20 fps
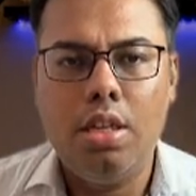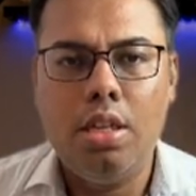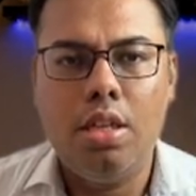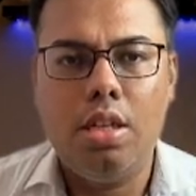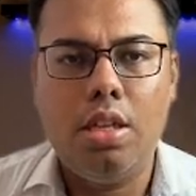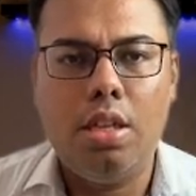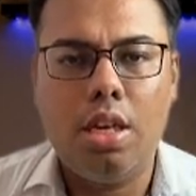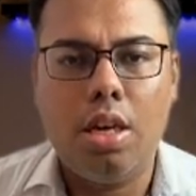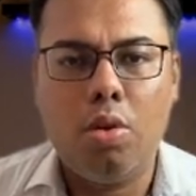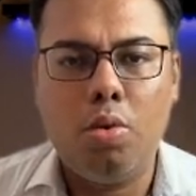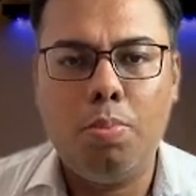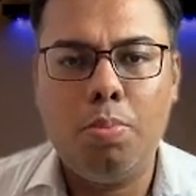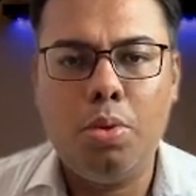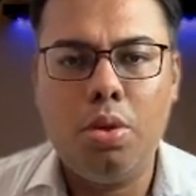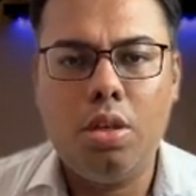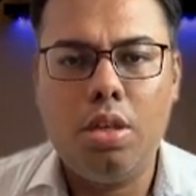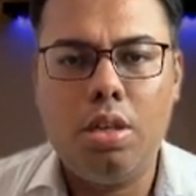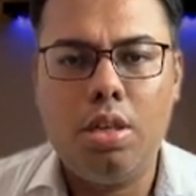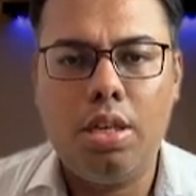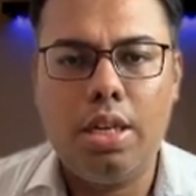the output.
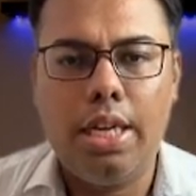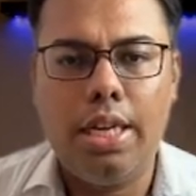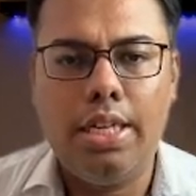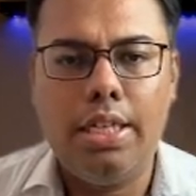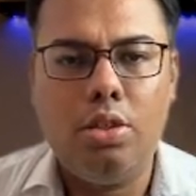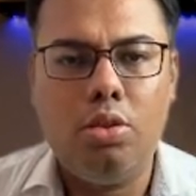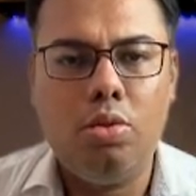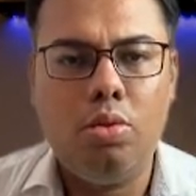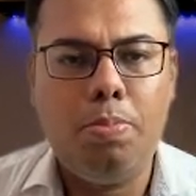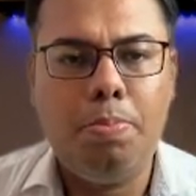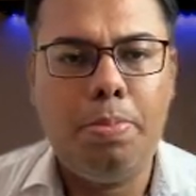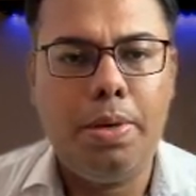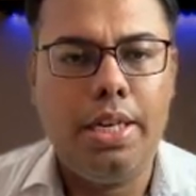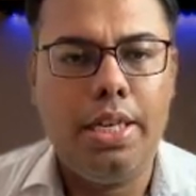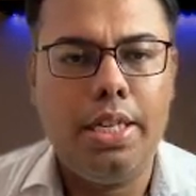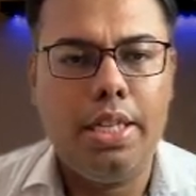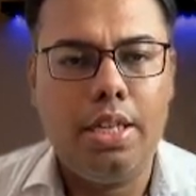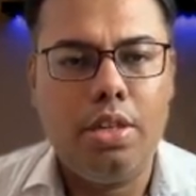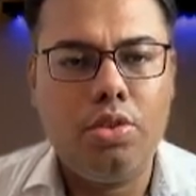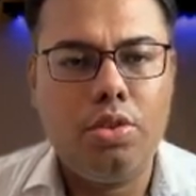I need to
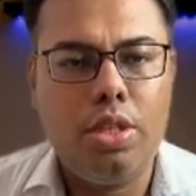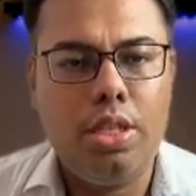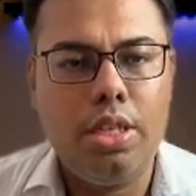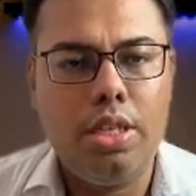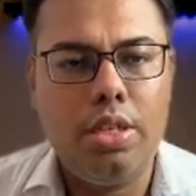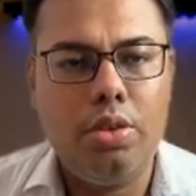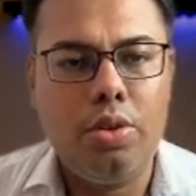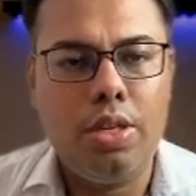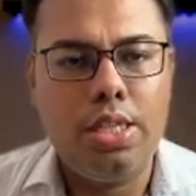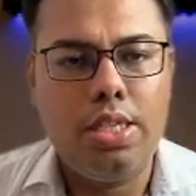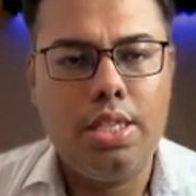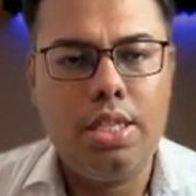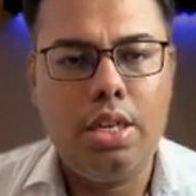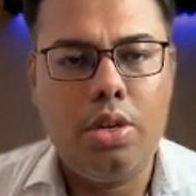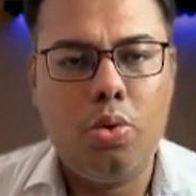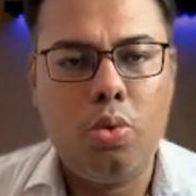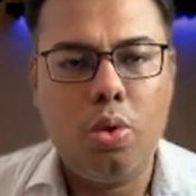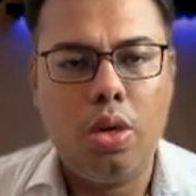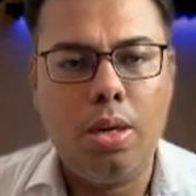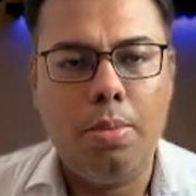print that. So here you can see
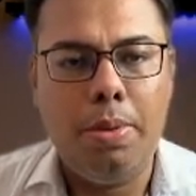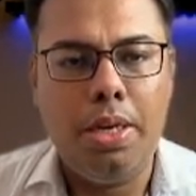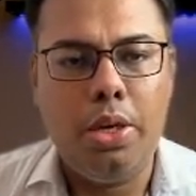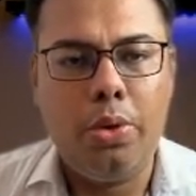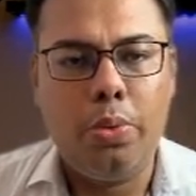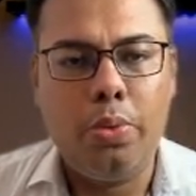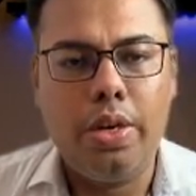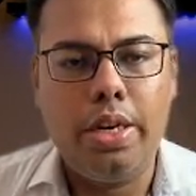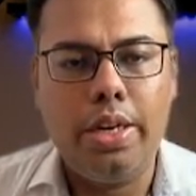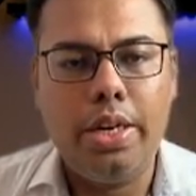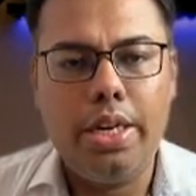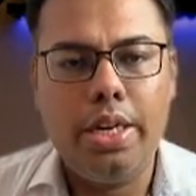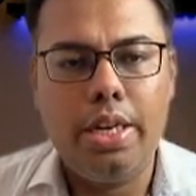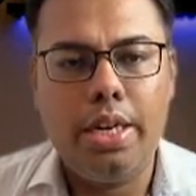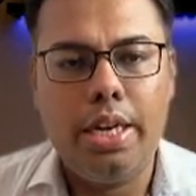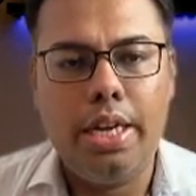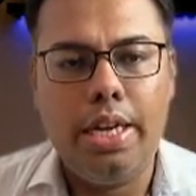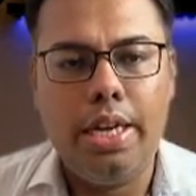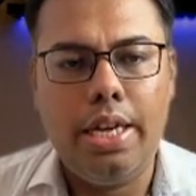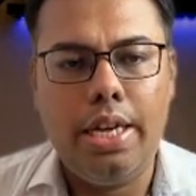total bill 200
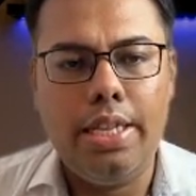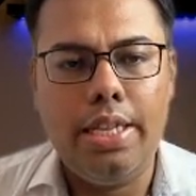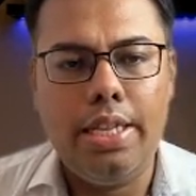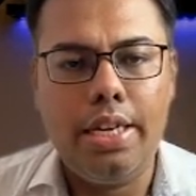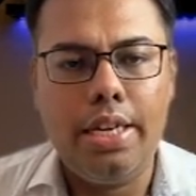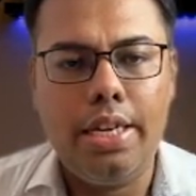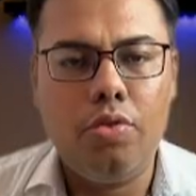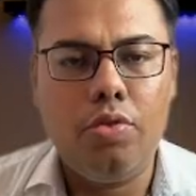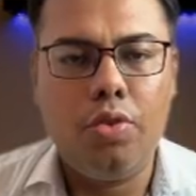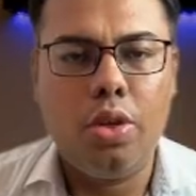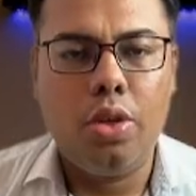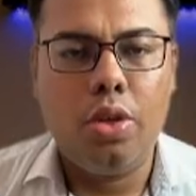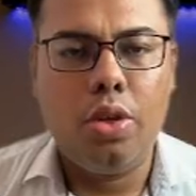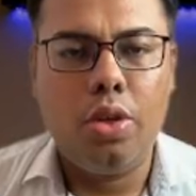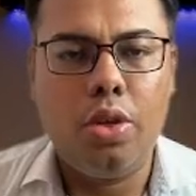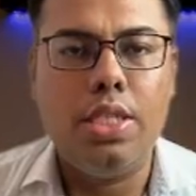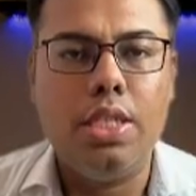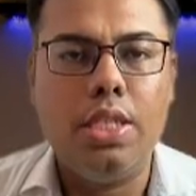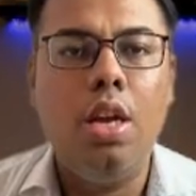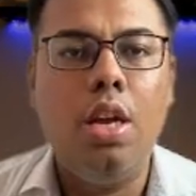and thank you for the visit.
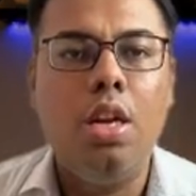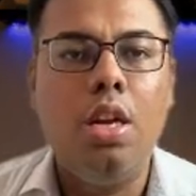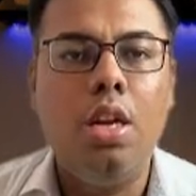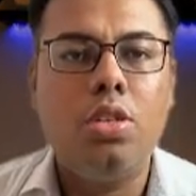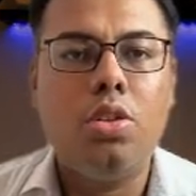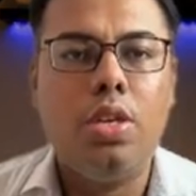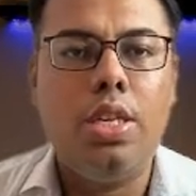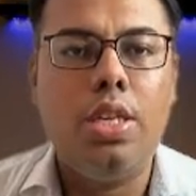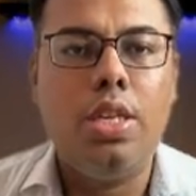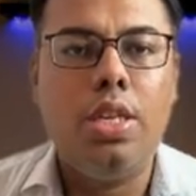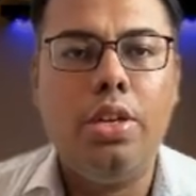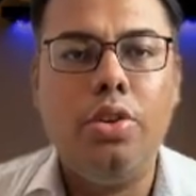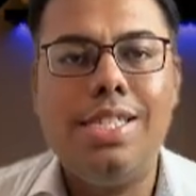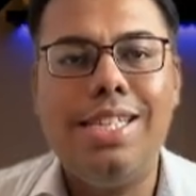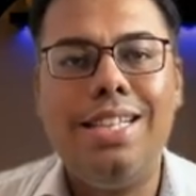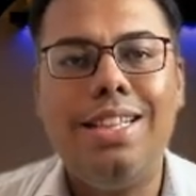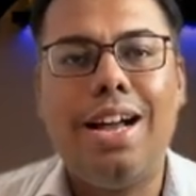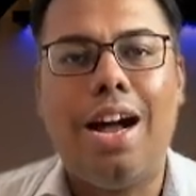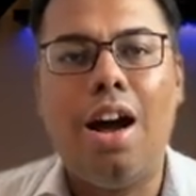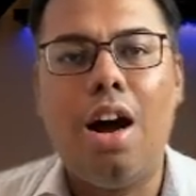So here you can
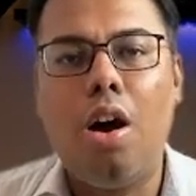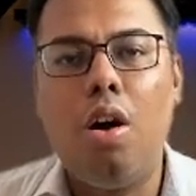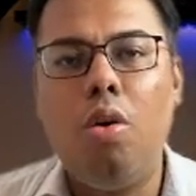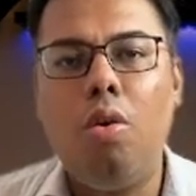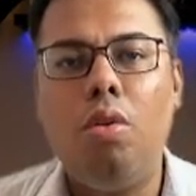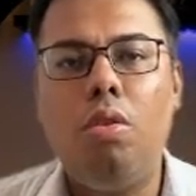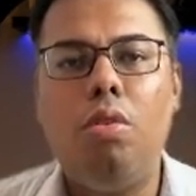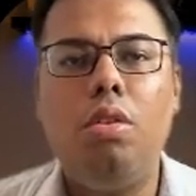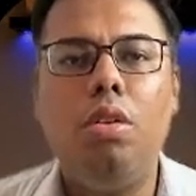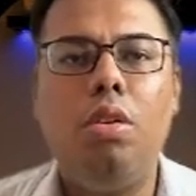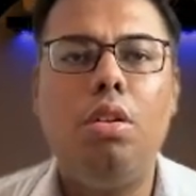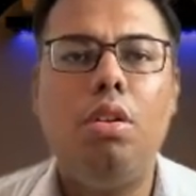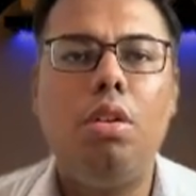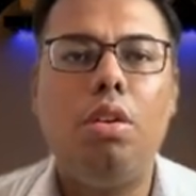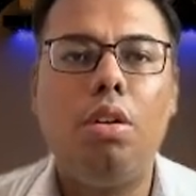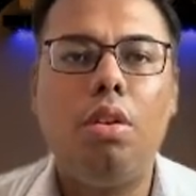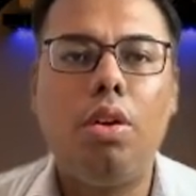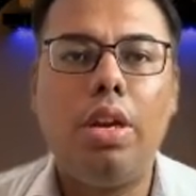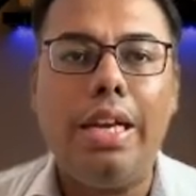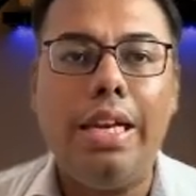see how
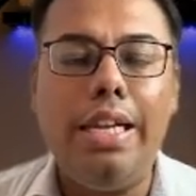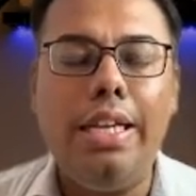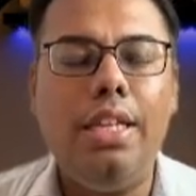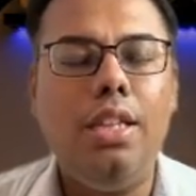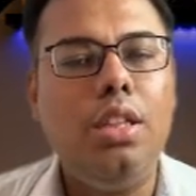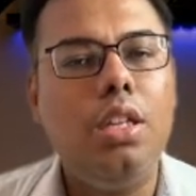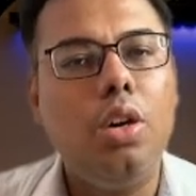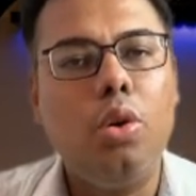clean the